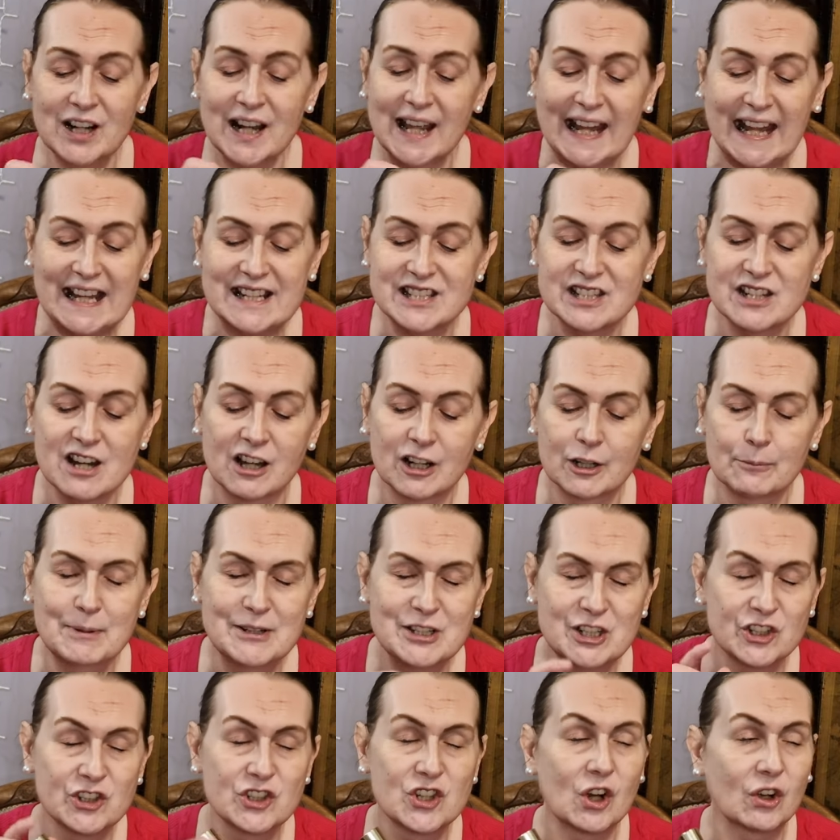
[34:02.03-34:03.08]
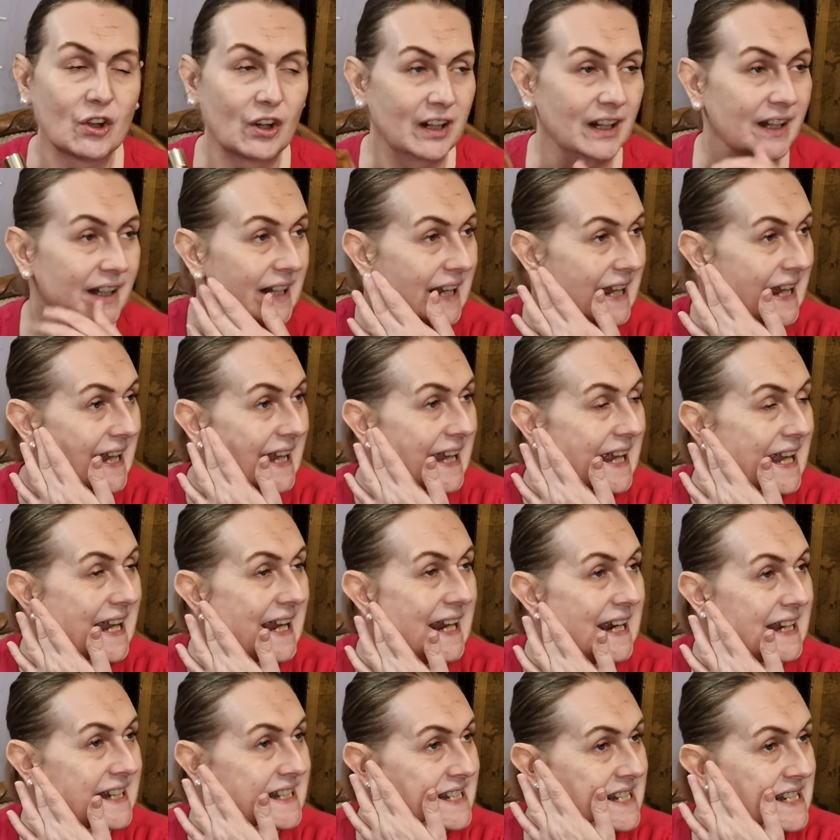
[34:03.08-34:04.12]
like, has dark bitter chocolate.
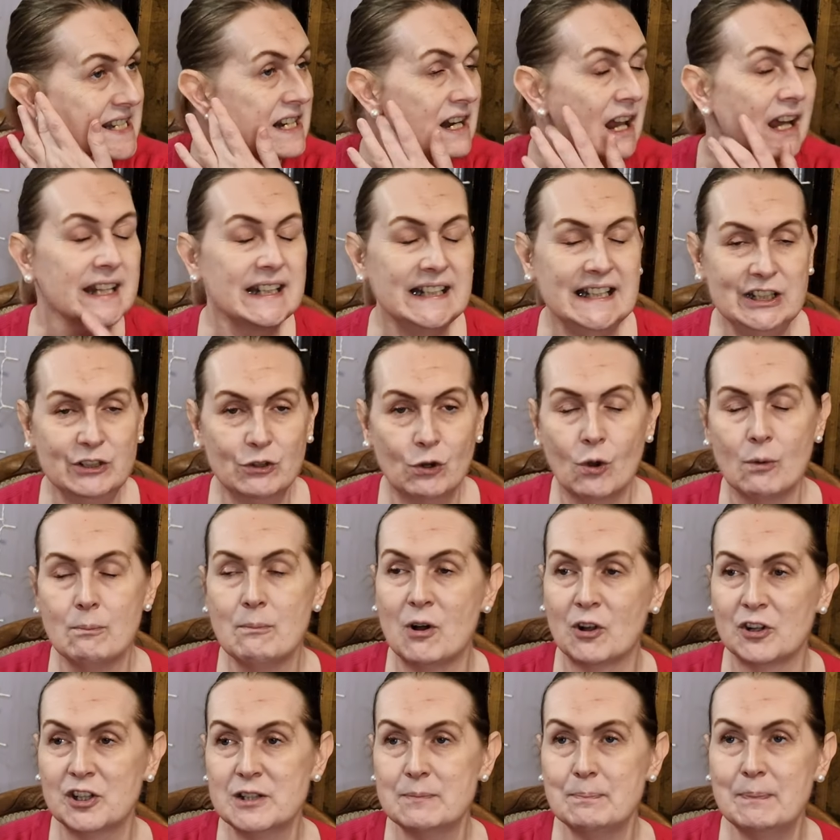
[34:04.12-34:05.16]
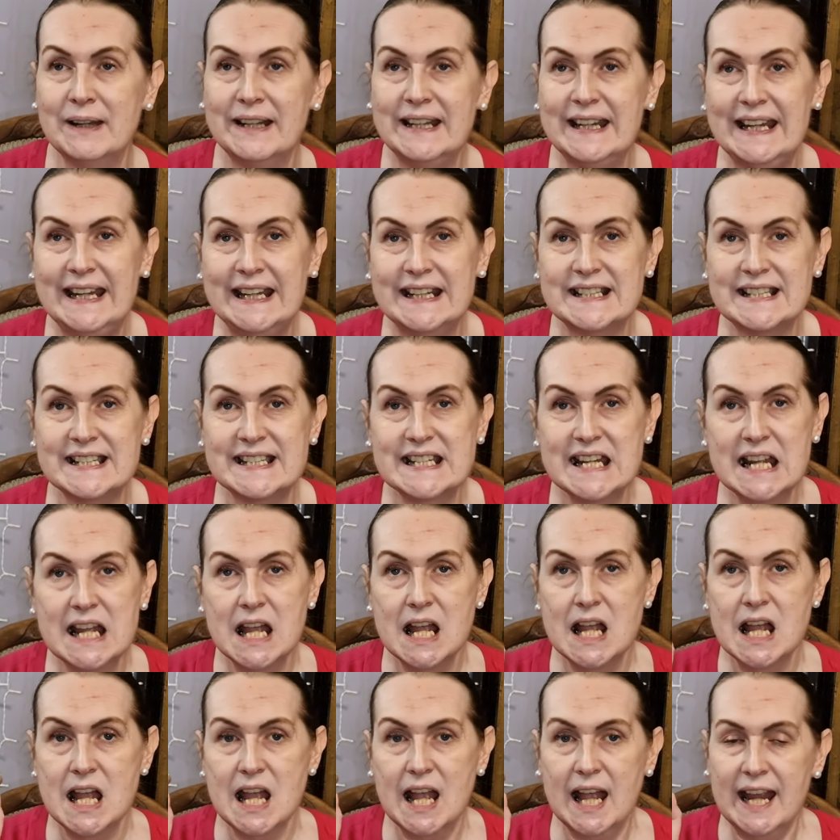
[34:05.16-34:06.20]
It's slightly gourmand, but it's
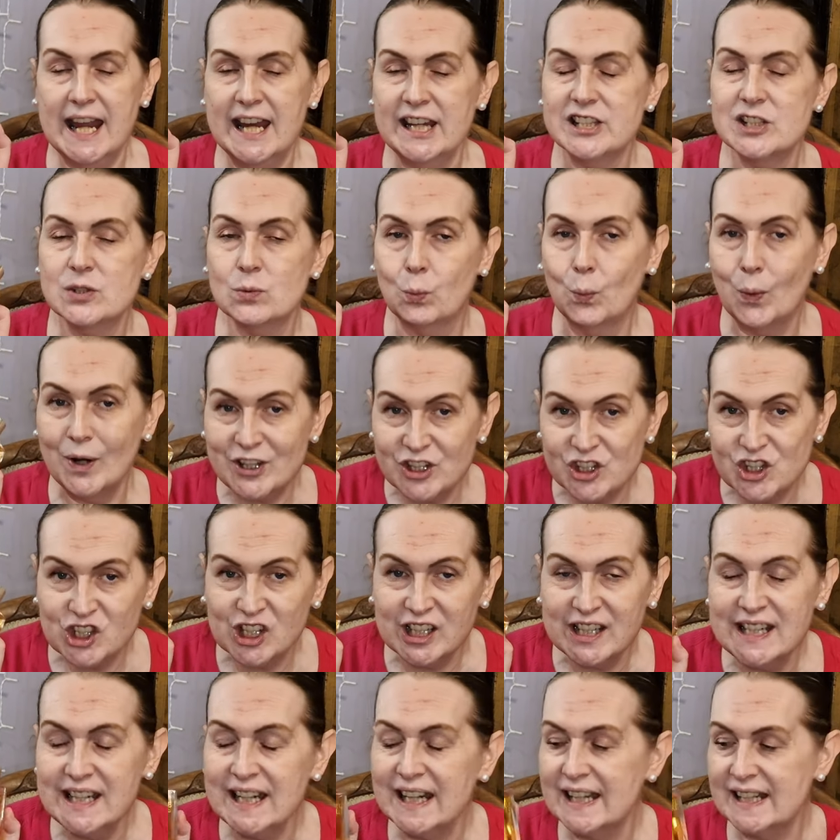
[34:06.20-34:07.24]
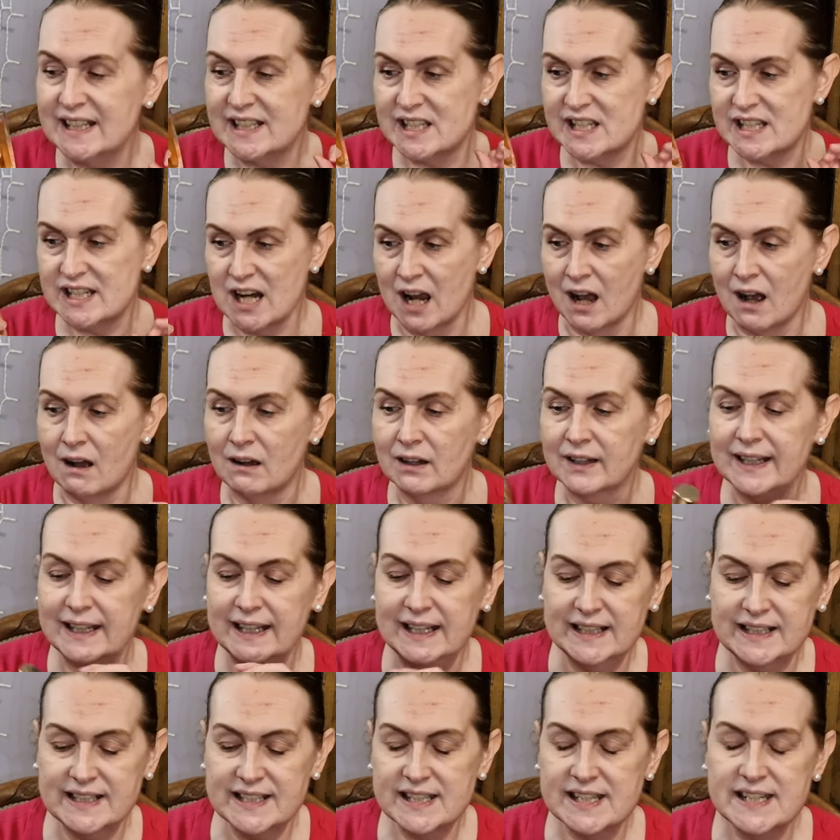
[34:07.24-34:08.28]
witchy, it's dark,
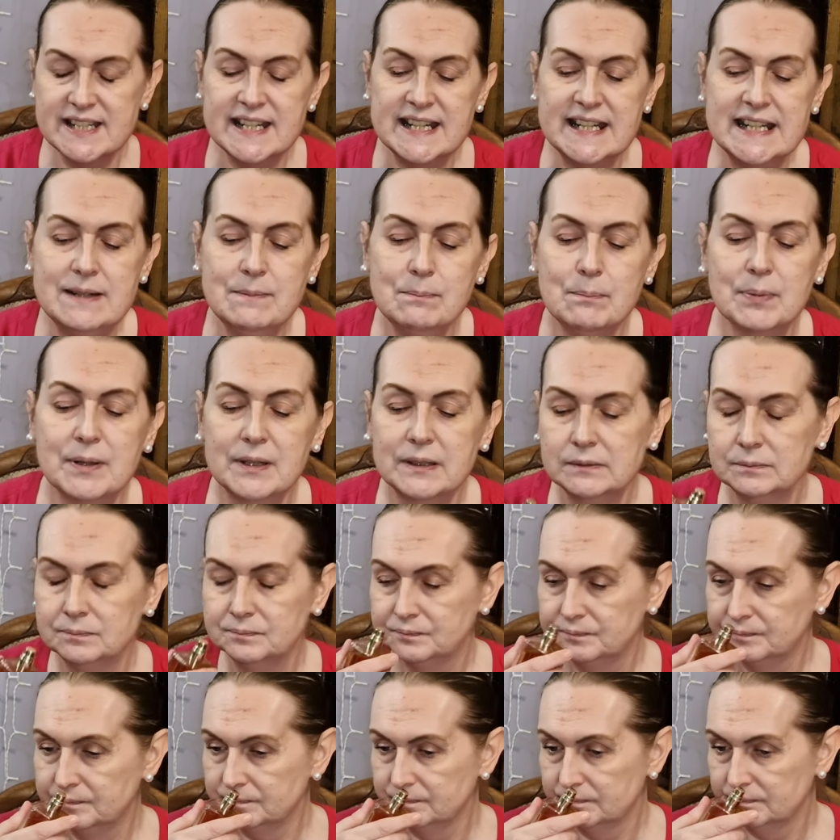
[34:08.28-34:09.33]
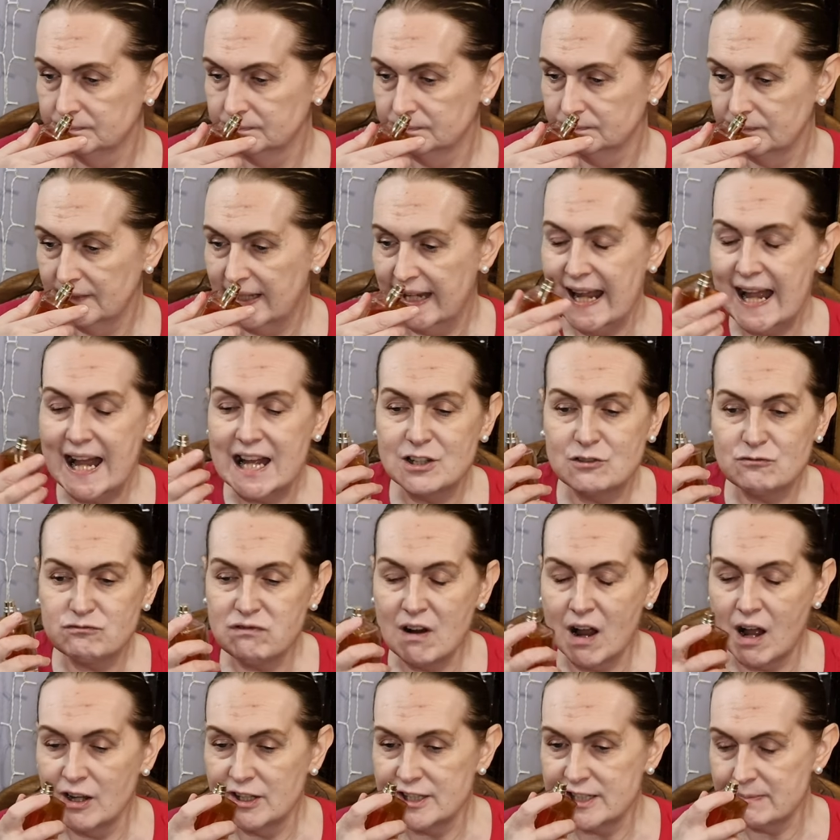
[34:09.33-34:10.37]
it's deep. It has
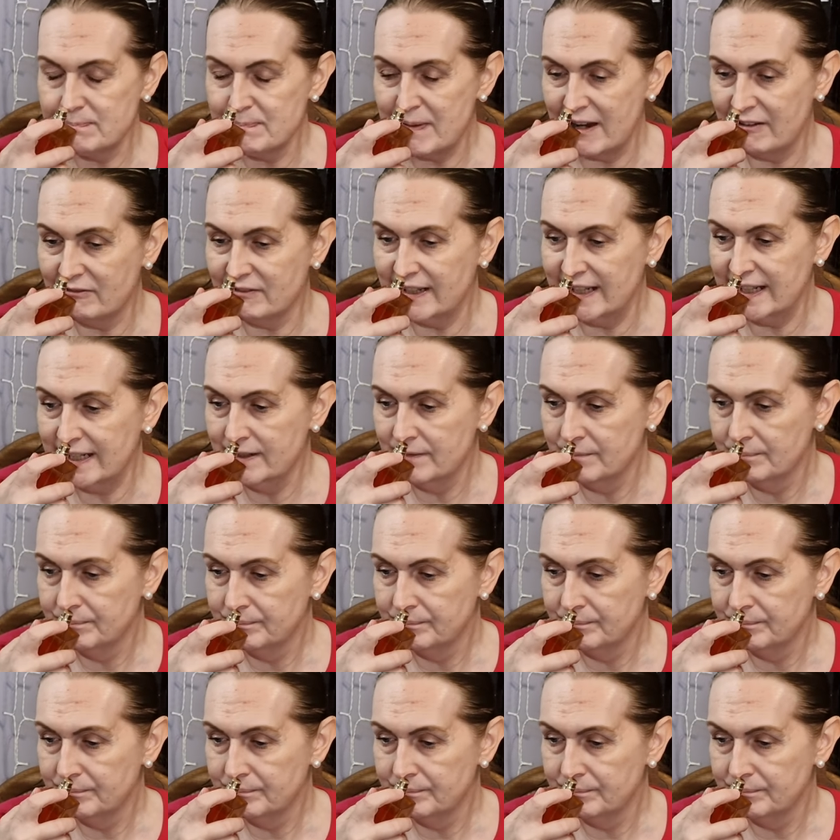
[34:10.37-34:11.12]
raspberry.